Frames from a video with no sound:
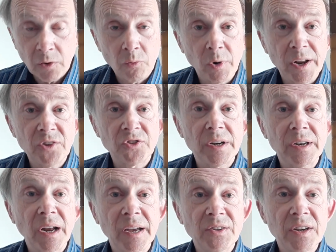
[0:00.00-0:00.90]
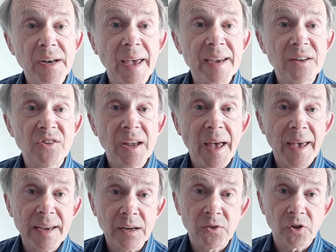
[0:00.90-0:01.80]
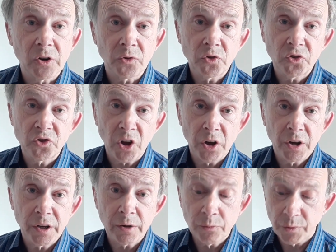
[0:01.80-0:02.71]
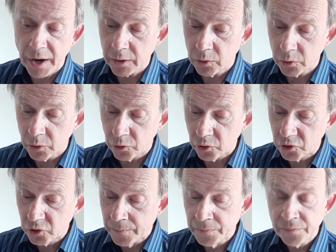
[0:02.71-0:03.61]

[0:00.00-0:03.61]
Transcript: released in 1988 on Circa Records.